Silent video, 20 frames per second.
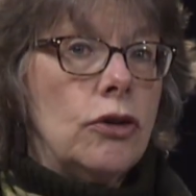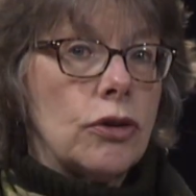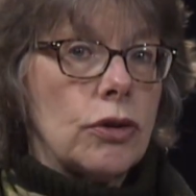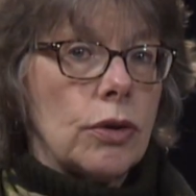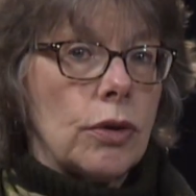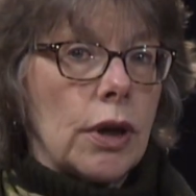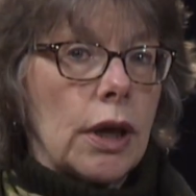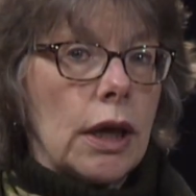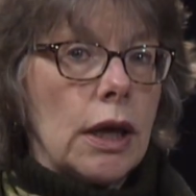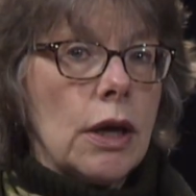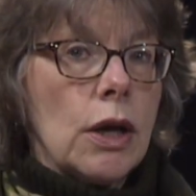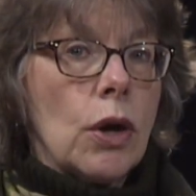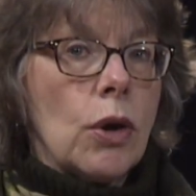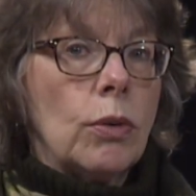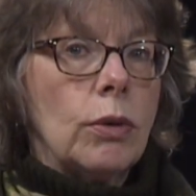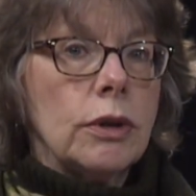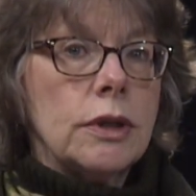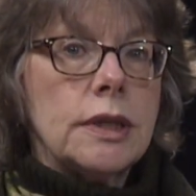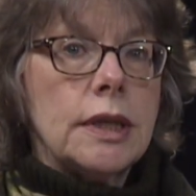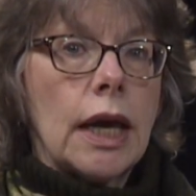Judy
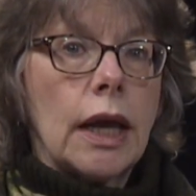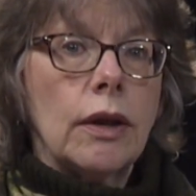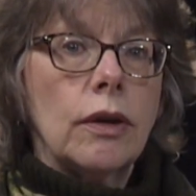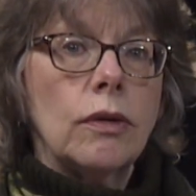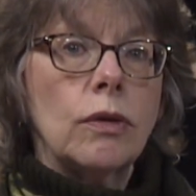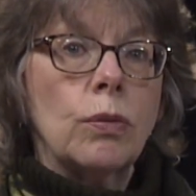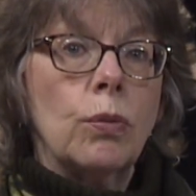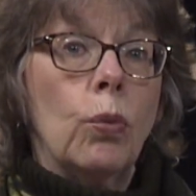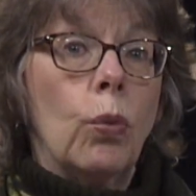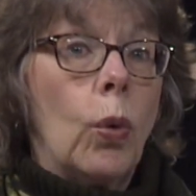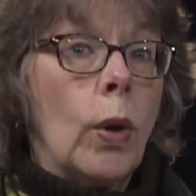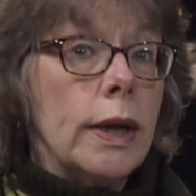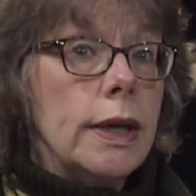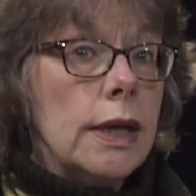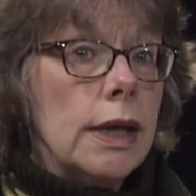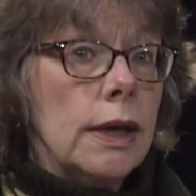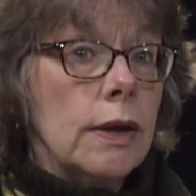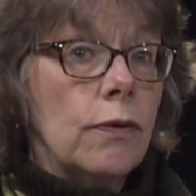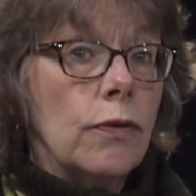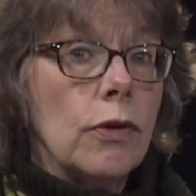will tell us what
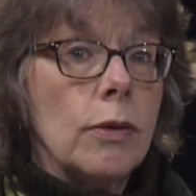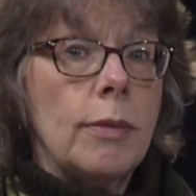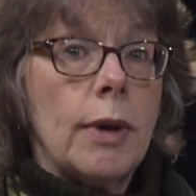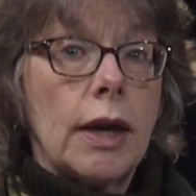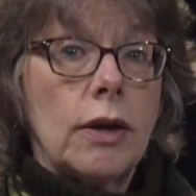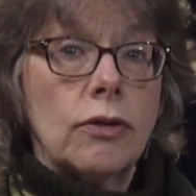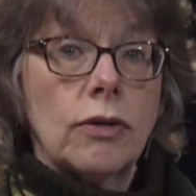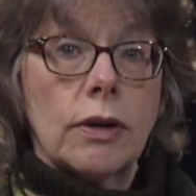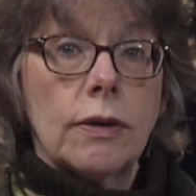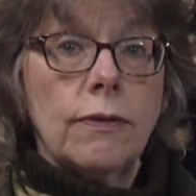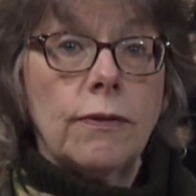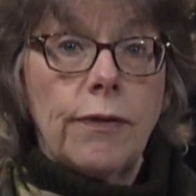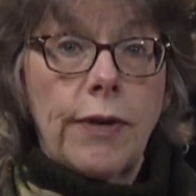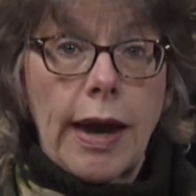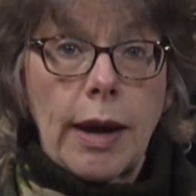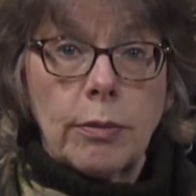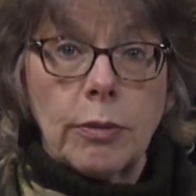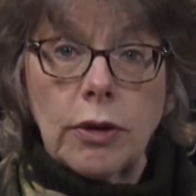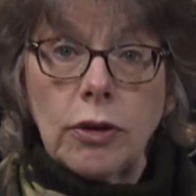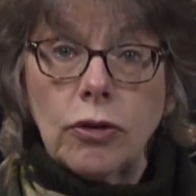information
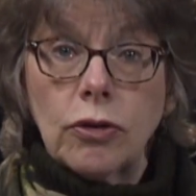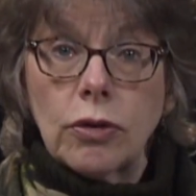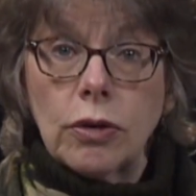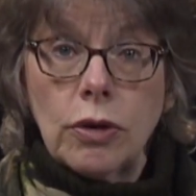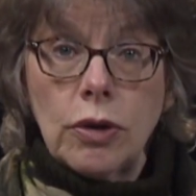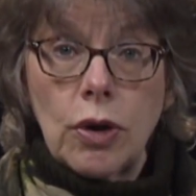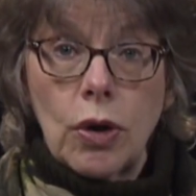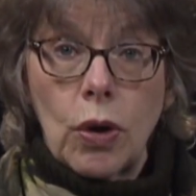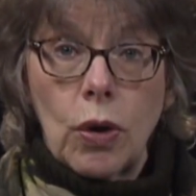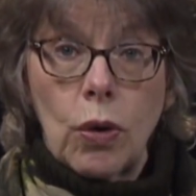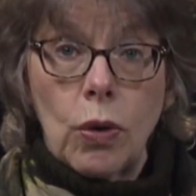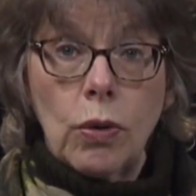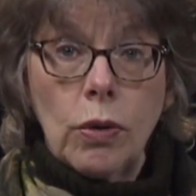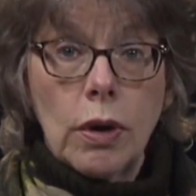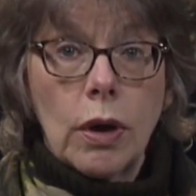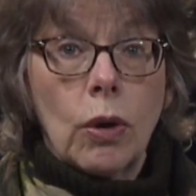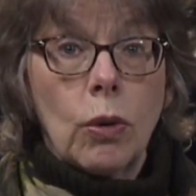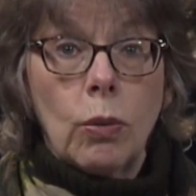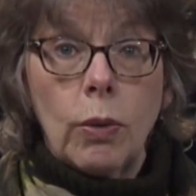families should know